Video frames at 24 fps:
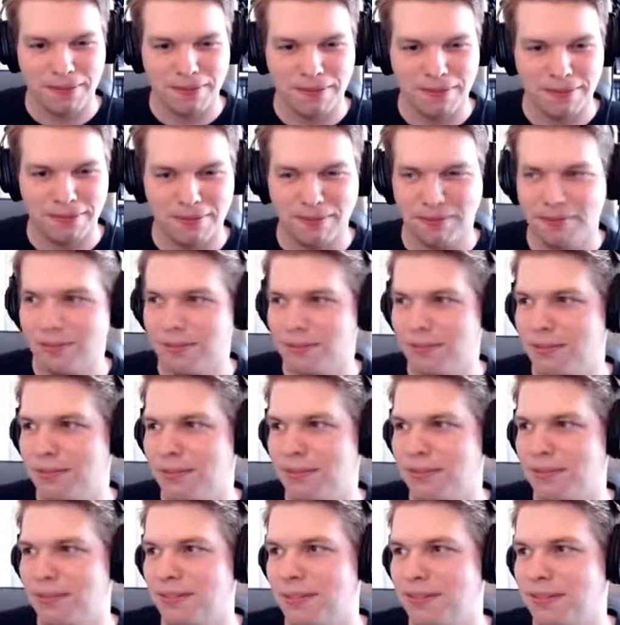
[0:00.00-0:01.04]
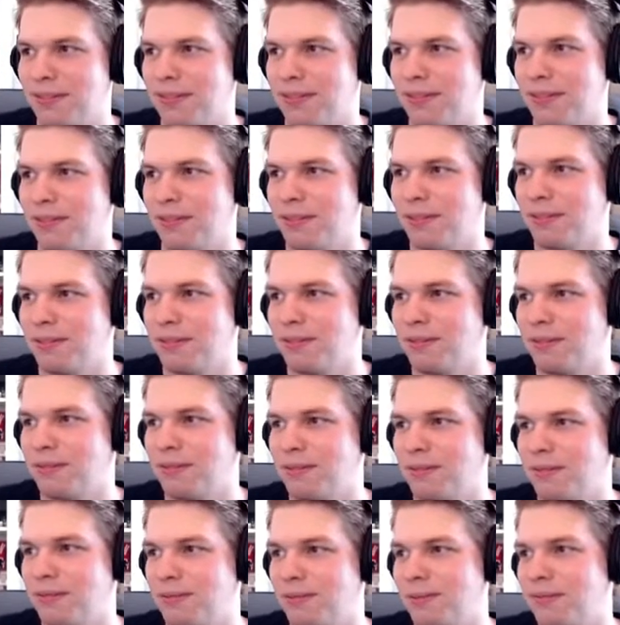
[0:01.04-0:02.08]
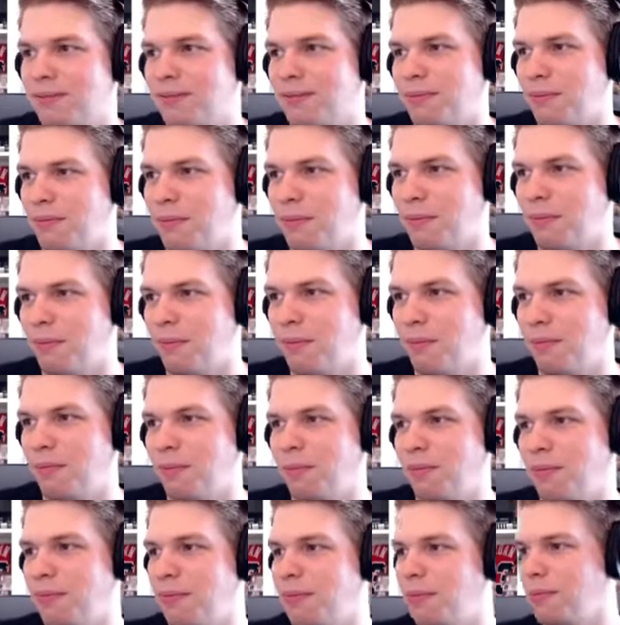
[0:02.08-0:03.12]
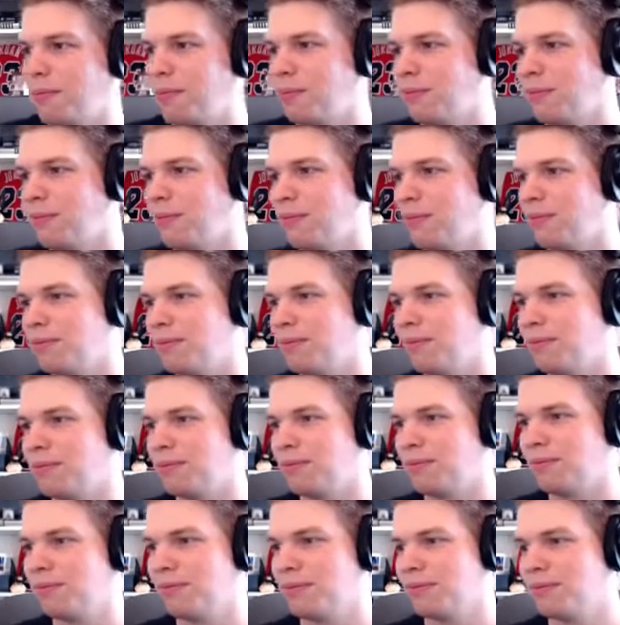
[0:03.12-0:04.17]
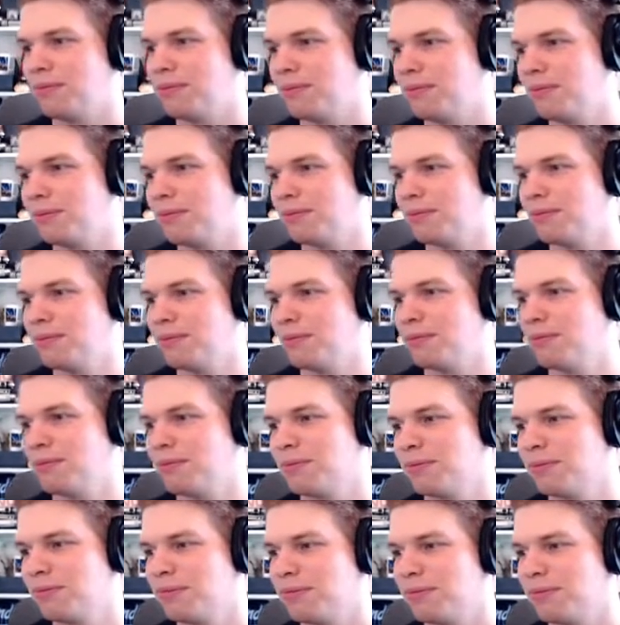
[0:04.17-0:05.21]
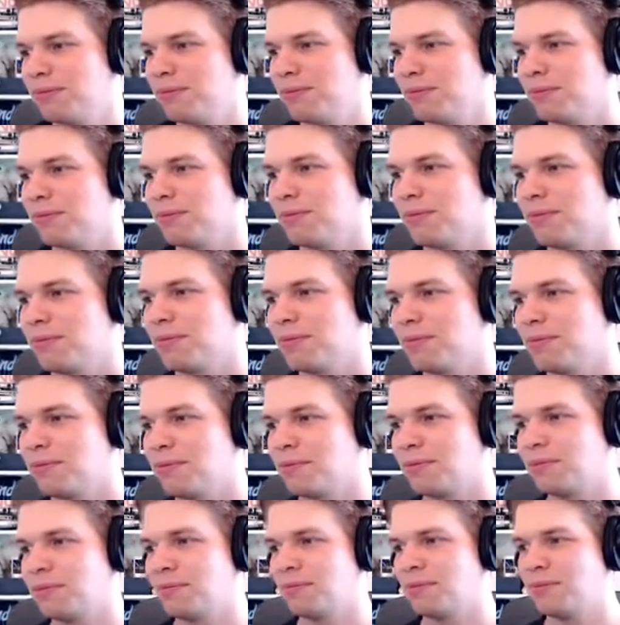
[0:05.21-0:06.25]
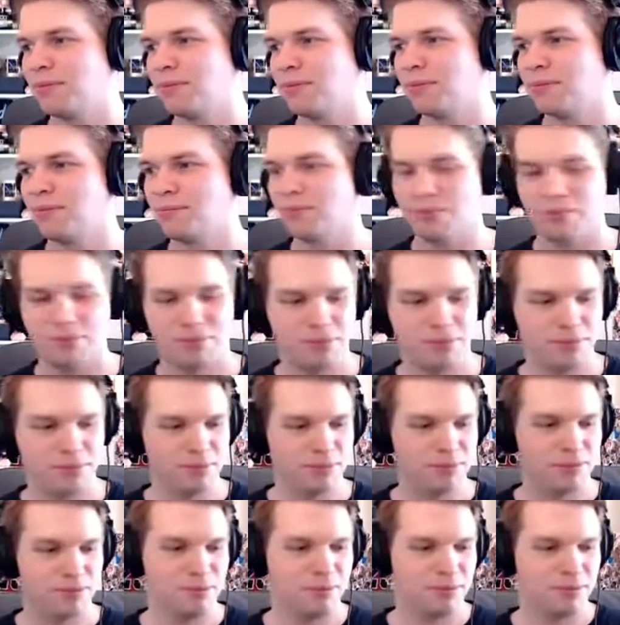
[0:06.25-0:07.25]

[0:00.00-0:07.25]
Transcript: This person isn't speaking.